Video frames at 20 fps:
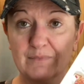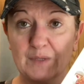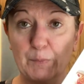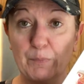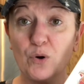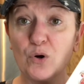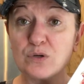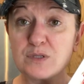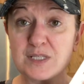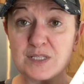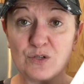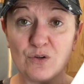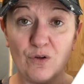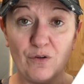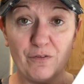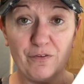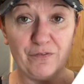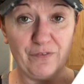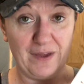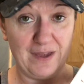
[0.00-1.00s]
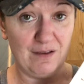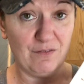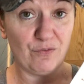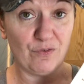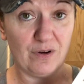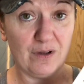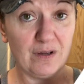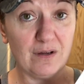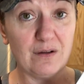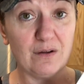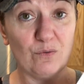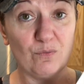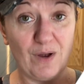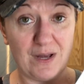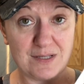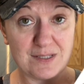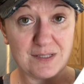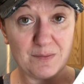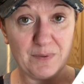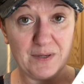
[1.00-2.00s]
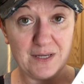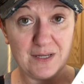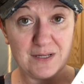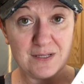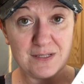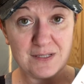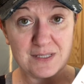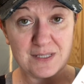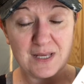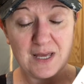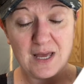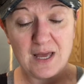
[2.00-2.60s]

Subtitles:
personal favorite recipes.